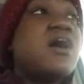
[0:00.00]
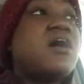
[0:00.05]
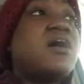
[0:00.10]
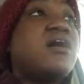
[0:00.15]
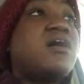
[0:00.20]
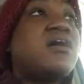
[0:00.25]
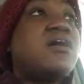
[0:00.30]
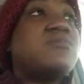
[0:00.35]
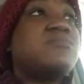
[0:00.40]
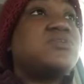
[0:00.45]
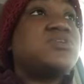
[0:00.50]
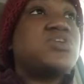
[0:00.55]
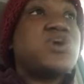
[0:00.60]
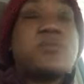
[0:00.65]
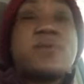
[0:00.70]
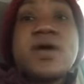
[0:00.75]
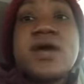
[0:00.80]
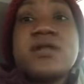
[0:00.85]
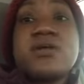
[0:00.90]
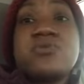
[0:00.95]
No
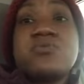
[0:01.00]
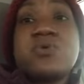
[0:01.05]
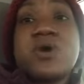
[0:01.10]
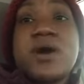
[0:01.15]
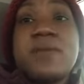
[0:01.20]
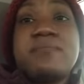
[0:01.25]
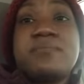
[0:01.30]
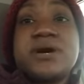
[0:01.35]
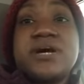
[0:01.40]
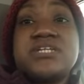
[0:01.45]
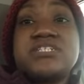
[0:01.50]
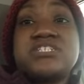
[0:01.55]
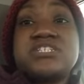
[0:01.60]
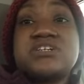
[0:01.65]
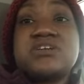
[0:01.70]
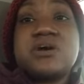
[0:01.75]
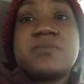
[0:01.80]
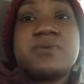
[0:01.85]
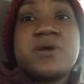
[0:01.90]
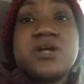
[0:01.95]
matter what
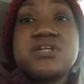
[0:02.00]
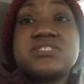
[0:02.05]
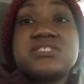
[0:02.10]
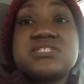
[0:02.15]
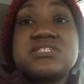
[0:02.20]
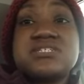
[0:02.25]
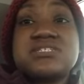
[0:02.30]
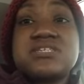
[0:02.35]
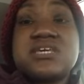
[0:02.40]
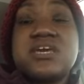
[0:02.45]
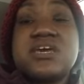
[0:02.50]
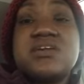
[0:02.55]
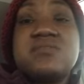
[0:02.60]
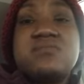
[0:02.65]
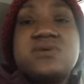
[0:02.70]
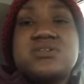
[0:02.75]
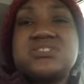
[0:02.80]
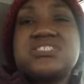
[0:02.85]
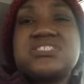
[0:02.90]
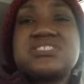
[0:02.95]
budget a person is in,
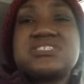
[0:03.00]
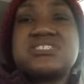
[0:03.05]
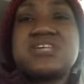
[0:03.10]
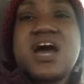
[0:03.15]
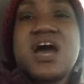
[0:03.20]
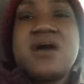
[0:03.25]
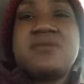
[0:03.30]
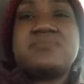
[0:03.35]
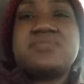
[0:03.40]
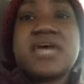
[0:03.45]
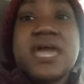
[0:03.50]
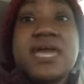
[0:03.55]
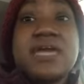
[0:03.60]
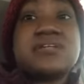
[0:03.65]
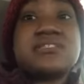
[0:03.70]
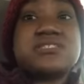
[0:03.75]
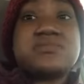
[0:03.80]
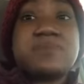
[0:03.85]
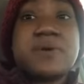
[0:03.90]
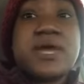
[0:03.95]
most of the time they
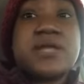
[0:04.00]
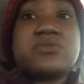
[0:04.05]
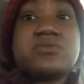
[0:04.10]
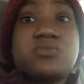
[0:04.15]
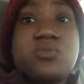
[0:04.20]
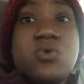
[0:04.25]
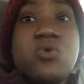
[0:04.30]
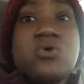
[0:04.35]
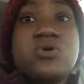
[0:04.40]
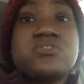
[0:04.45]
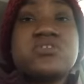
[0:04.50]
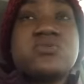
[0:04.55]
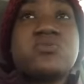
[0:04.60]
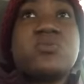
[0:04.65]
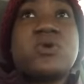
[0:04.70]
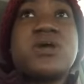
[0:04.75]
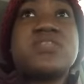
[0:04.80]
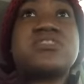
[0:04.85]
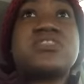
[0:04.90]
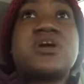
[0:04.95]
expect more than
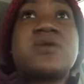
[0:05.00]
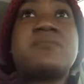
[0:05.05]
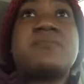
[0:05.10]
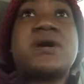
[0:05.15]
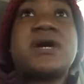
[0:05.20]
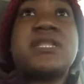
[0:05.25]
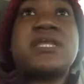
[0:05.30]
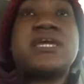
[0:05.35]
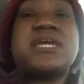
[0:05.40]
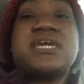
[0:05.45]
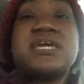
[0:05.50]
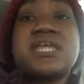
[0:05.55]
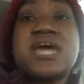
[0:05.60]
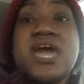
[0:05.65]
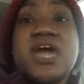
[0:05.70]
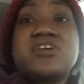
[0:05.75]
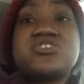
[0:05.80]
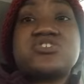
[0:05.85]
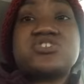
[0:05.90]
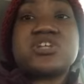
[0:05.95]
what their money can
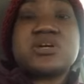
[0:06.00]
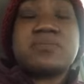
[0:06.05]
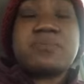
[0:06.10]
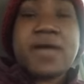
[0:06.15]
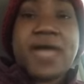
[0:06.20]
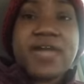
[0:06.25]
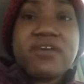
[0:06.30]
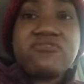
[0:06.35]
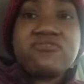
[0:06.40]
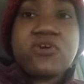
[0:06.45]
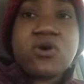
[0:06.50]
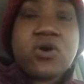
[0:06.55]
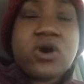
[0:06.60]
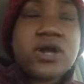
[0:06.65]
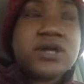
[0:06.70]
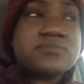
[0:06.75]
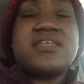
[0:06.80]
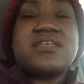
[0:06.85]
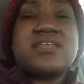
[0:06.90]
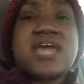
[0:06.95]
actually pay
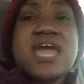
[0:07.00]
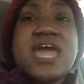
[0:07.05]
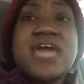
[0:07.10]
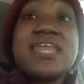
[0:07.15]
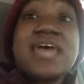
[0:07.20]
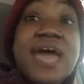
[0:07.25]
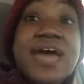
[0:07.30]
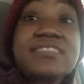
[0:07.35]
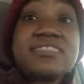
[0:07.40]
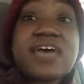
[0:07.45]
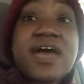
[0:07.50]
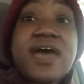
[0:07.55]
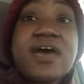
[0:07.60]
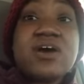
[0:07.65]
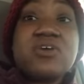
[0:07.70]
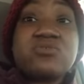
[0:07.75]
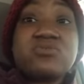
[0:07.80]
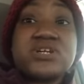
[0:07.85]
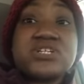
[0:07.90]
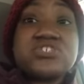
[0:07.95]
for. And at that
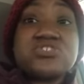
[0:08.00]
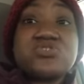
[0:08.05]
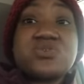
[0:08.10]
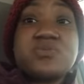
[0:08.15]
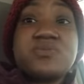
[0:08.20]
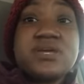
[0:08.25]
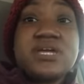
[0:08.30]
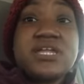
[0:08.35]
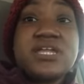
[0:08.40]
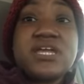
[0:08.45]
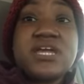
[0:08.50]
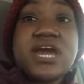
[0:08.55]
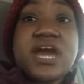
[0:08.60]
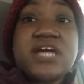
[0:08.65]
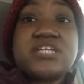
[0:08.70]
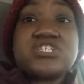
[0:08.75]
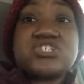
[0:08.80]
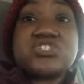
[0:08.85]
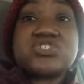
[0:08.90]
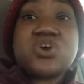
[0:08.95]
original meeting,
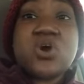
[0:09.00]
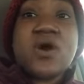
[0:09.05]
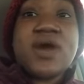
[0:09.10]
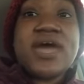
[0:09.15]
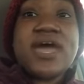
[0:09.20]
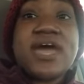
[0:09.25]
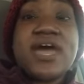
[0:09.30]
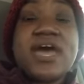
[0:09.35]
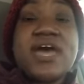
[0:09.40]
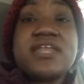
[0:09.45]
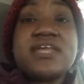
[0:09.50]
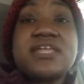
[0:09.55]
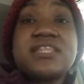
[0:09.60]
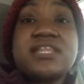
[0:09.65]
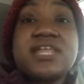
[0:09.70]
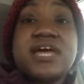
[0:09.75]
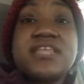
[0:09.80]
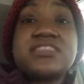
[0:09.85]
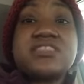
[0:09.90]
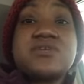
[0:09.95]
I just go ahead
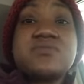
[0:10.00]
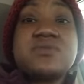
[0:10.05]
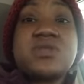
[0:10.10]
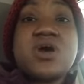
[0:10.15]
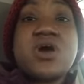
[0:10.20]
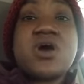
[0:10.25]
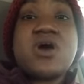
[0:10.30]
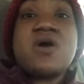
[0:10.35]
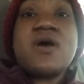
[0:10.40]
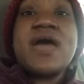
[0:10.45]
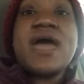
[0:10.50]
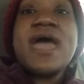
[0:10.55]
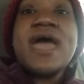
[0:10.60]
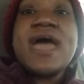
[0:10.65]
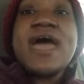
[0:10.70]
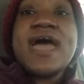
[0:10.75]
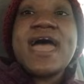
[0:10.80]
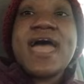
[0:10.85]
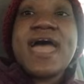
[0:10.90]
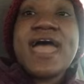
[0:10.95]
and let them know,
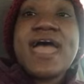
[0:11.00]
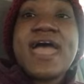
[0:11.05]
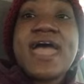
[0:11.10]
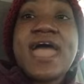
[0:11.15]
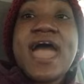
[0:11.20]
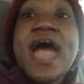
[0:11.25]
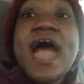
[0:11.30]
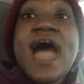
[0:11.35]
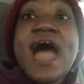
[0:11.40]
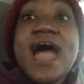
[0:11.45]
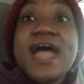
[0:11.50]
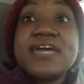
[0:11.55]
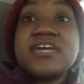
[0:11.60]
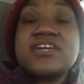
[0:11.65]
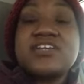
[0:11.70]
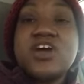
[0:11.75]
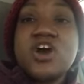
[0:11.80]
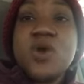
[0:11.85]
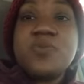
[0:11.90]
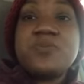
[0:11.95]
hey, I
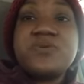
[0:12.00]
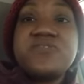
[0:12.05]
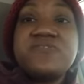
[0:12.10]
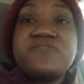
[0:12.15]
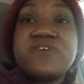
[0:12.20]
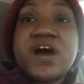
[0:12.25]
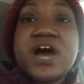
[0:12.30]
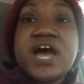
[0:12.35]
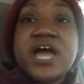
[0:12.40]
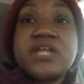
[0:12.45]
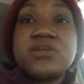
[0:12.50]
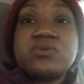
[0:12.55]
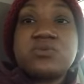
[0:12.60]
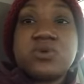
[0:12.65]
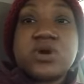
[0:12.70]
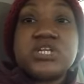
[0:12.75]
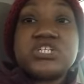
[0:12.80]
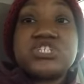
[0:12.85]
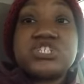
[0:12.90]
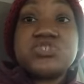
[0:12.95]
can help you find
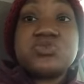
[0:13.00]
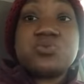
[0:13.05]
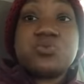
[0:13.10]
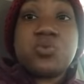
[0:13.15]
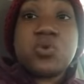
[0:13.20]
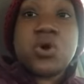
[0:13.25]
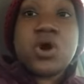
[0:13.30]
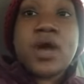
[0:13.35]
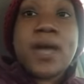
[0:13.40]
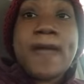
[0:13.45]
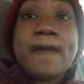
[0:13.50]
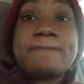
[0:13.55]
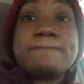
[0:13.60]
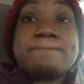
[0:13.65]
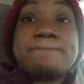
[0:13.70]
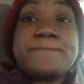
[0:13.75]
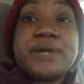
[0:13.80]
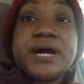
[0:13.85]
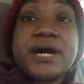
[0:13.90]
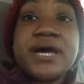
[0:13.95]
what you
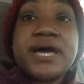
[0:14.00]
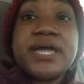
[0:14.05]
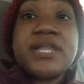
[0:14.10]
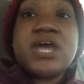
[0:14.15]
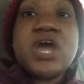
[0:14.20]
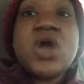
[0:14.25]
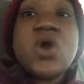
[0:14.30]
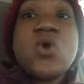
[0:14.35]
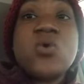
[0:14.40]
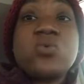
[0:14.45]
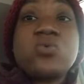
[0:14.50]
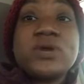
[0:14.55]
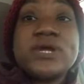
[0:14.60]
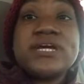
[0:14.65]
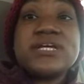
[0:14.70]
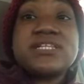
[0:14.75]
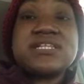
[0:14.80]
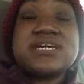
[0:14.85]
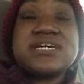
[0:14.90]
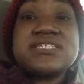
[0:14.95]
want, but
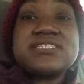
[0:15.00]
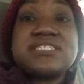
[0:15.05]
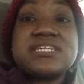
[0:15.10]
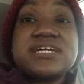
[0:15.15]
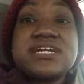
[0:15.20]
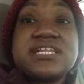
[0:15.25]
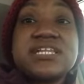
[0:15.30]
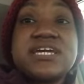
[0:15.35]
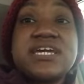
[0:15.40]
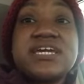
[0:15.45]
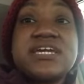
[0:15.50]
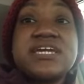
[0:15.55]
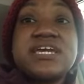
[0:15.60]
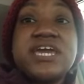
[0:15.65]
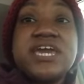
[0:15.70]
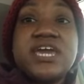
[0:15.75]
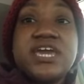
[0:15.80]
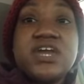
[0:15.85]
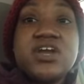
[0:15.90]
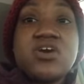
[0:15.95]
realistically,
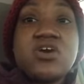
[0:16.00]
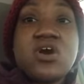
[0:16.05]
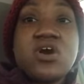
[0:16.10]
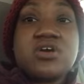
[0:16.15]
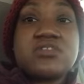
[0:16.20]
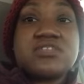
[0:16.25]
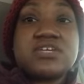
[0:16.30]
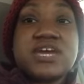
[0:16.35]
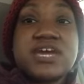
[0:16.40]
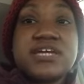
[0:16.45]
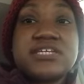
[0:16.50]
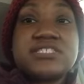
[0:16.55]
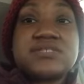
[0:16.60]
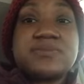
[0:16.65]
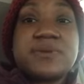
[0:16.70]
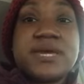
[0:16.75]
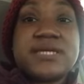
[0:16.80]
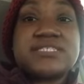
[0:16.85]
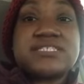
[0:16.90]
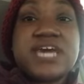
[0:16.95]
here are the
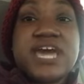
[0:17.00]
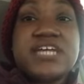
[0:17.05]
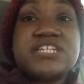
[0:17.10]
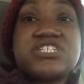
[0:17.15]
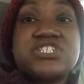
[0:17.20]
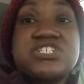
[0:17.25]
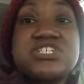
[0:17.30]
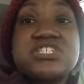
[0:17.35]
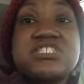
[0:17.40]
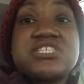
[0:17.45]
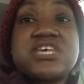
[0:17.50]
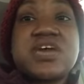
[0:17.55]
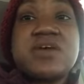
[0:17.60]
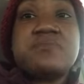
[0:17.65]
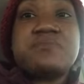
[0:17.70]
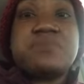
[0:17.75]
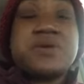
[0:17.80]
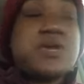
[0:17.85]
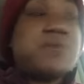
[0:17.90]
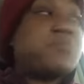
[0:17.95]
expectations,
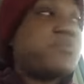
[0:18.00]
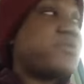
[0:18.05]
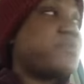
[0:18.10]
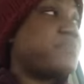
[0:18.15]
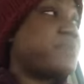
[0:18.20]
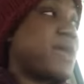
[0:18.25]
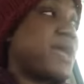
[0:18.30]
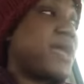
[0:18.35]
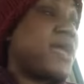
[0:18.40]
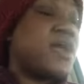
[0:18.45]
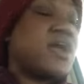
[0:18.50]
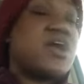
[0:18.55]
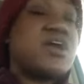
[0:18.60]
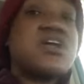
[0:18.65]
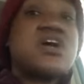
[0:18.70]
and be prepared